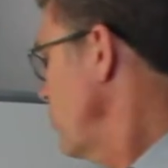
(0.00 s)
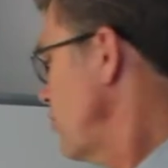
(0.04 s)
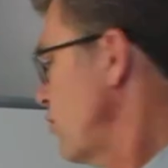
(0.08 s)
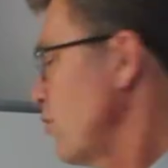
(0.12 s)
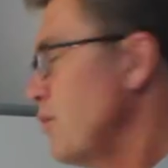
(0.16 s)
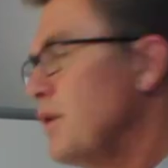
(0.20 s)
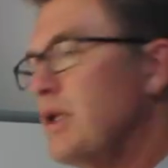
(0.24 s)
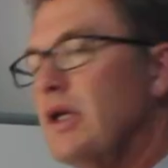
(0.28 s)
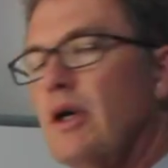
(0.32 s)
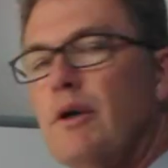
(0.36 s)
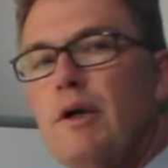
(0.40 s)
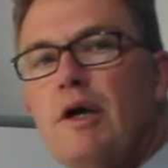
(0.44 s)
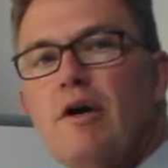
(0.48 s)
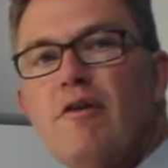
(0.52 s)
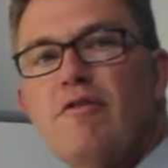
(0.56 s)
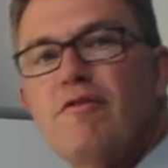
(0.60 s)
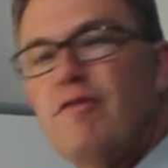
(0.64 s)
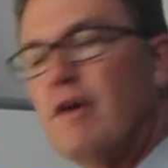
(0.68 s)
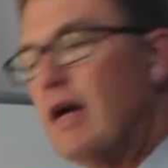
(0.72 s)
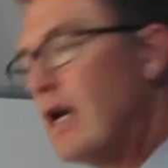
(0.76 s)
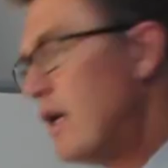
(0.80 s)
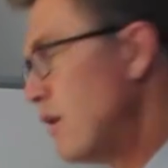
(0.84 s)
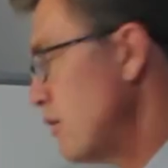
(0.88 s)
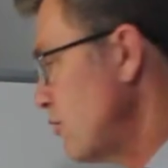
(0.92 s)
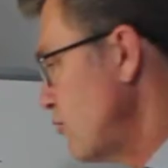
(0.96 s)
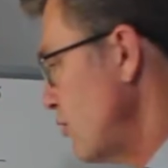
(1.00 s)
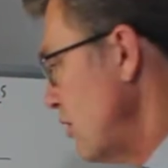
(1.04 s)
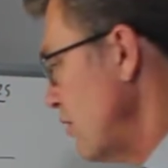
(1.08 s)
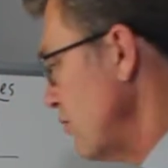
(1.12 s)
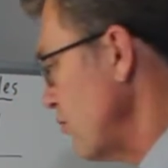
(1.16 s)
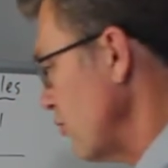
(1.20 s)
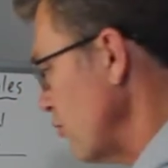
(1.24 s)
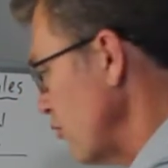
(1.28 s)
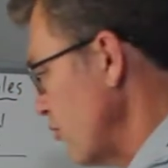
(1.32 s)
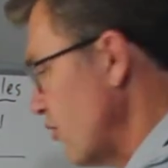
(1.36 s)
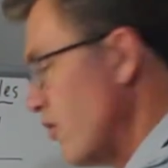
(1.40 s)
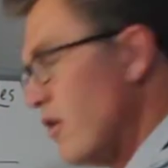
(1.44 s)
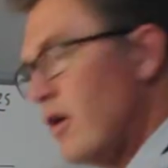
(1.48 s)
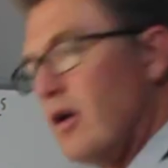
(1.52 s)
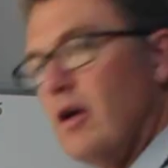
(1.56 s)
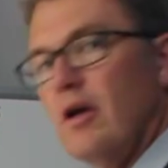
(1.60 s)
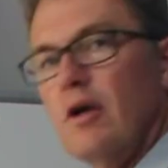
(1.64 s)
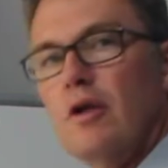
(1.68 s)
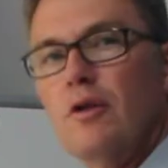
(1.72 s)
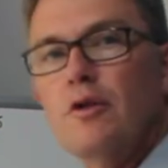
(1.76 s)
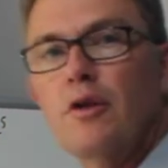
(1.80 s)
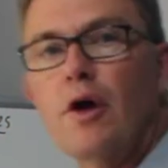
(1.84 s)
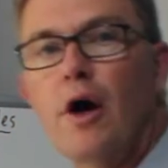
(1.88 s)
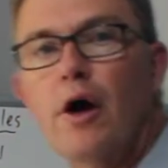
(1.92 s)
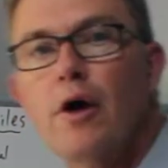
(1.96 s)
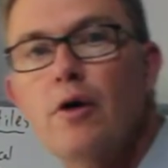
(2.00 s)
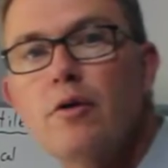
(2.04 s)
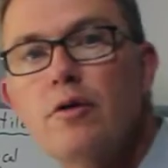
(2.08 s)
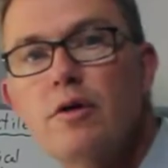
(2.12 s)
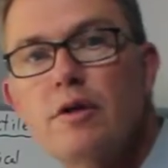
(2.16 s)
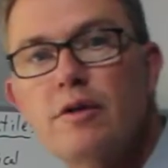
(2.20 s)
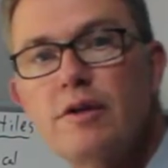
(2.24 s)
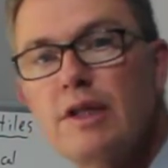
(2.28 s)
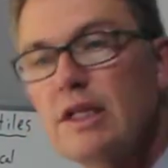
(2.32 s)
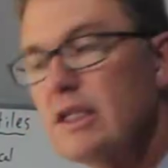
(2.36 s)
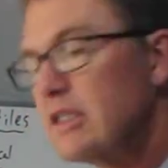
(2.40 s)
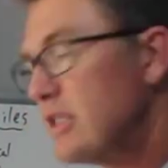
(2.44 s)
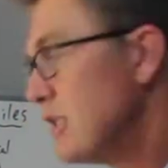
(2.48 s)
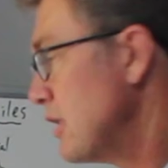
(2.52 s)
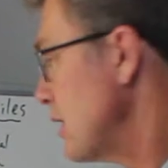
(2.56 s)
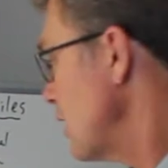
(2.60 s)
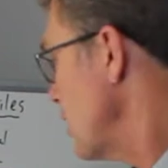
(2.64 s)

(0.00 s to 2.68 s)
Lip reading: Do we know how far it travels? No, that's an